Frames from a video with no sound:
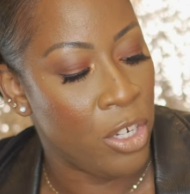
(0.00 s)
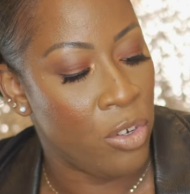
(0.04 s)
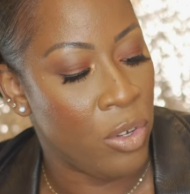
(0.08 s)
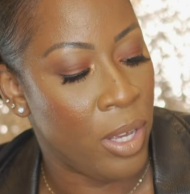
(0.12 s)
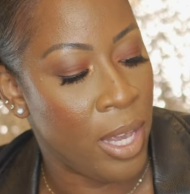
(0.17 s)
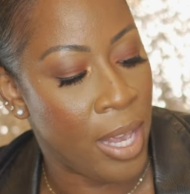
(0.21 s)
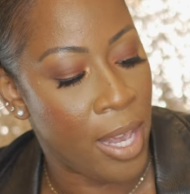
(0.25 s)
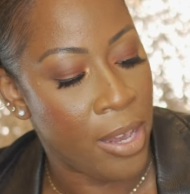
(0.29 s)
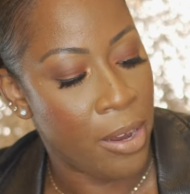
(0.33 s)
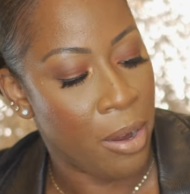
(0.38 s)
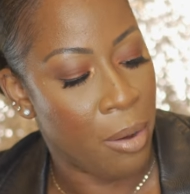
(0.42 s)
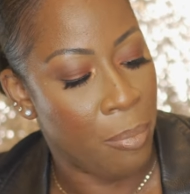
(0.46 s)
You
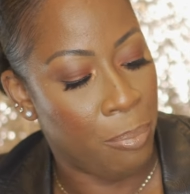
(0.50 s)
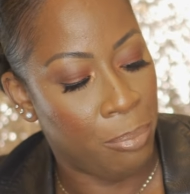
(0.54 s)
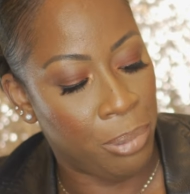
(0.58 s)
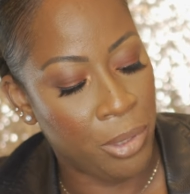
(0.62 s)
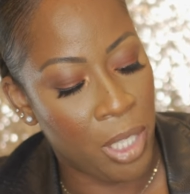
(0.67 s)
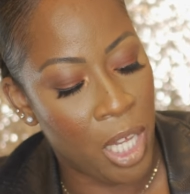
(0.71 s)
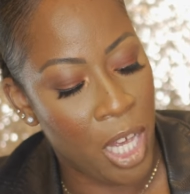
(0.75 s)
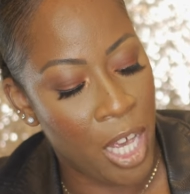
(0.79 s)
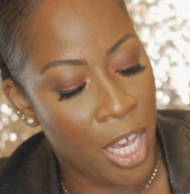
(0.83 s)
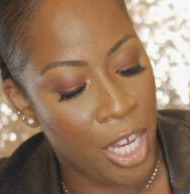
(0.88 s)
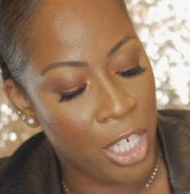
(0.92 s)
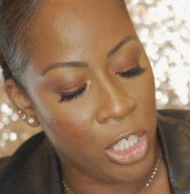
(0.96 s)
get your
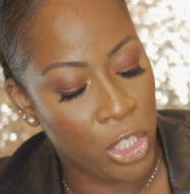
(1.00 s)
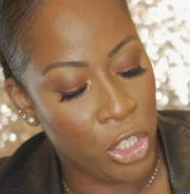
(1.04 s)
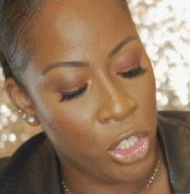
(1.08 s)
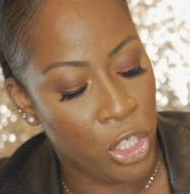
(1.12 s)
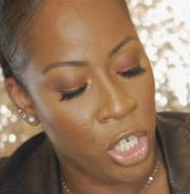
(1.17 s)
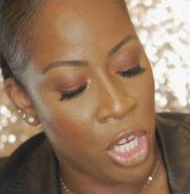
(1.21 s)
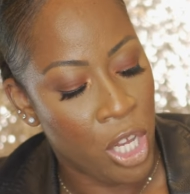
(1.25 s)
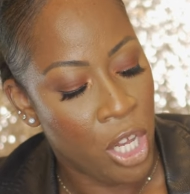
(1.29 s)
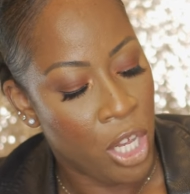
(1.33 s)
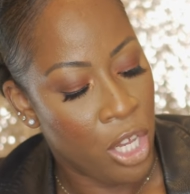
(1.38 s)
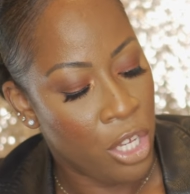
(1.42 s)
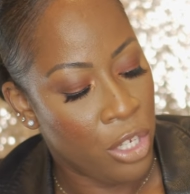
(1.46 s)

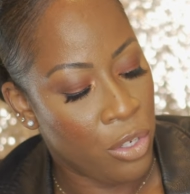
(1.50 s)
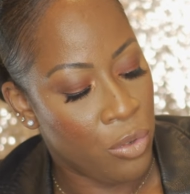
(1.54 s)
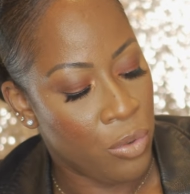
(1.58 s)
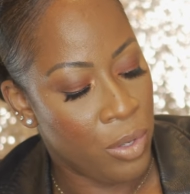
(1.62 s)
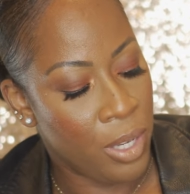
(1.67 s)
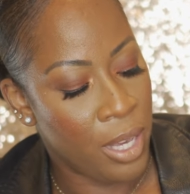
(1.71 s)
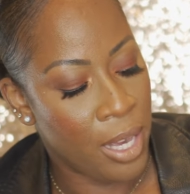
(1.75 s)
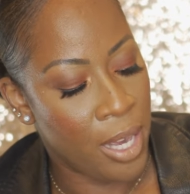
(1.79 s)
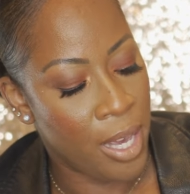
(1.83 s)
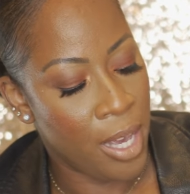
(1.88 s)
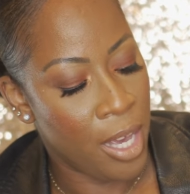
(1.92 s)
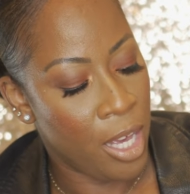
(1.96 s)
blush, you
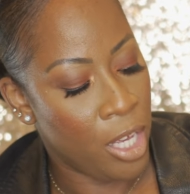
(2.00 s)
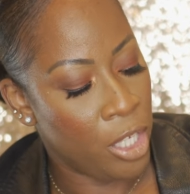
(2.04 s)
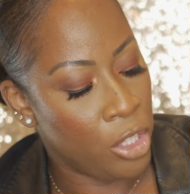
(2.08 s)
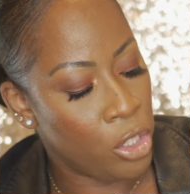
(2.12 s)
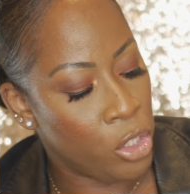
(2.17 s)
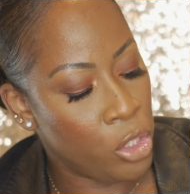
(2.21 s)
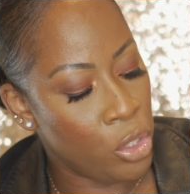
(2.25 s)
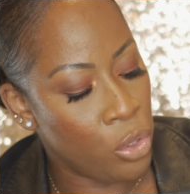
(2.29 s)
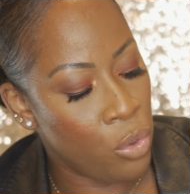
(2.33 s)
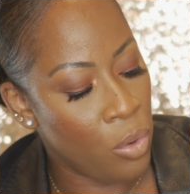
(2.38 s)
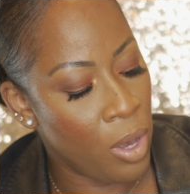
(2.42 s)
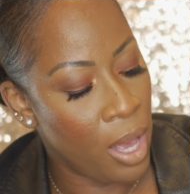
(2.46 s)
get
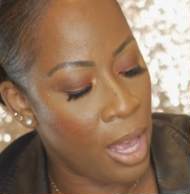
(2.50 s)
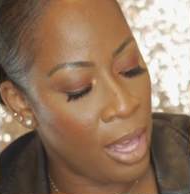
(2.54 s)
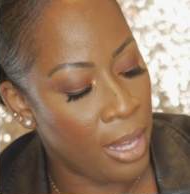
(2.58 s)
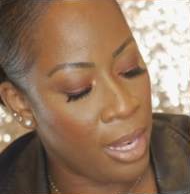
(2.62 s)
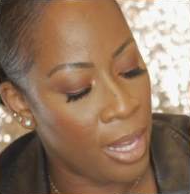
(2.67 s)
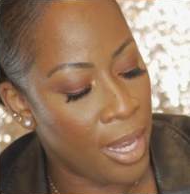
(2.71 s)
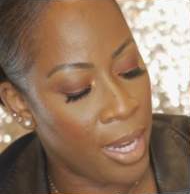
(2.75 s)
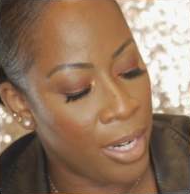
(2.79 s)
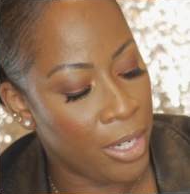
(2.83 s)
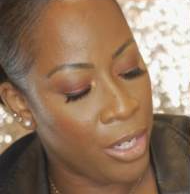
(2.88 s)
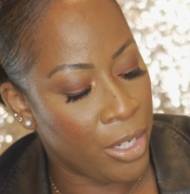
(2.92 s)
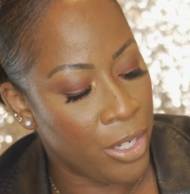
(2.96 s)
2
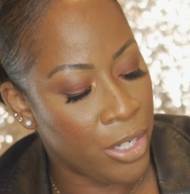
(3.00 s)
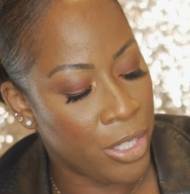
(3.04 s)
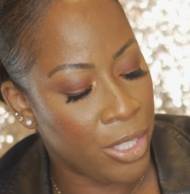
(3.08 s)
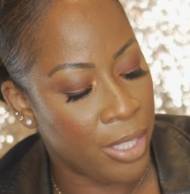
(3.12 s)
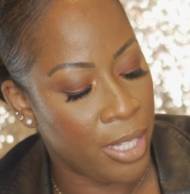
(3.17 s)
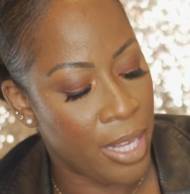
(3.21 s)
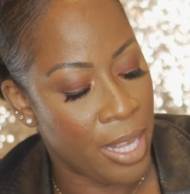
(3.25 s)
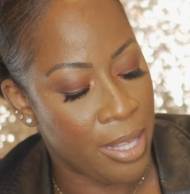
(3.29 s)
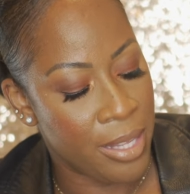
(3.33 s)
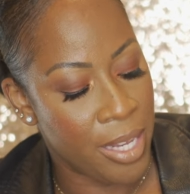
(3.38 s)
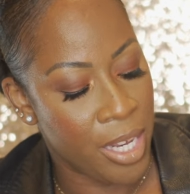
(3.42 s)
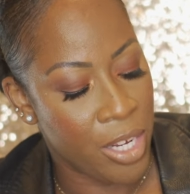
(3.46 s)

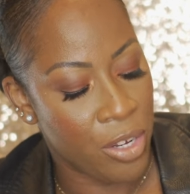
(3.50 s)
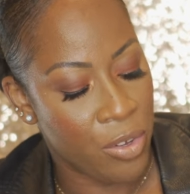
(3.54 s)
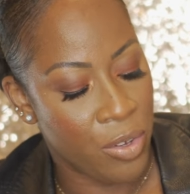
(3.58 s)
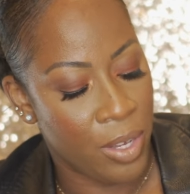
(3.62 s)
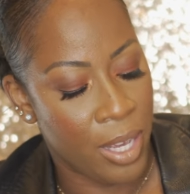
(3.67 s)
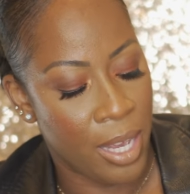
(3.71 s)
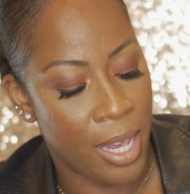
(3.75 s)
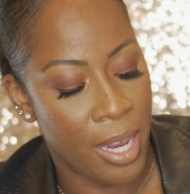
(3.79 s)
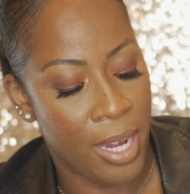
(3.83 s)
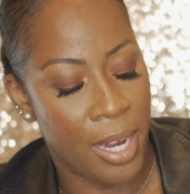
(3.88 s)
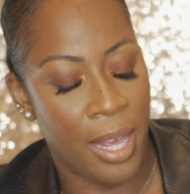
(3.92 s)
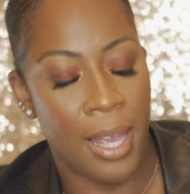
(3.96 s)
highlighters, and then you
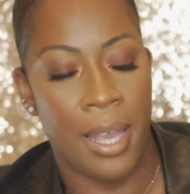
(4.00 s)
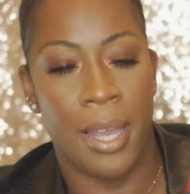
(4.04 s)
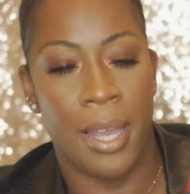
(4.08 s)
get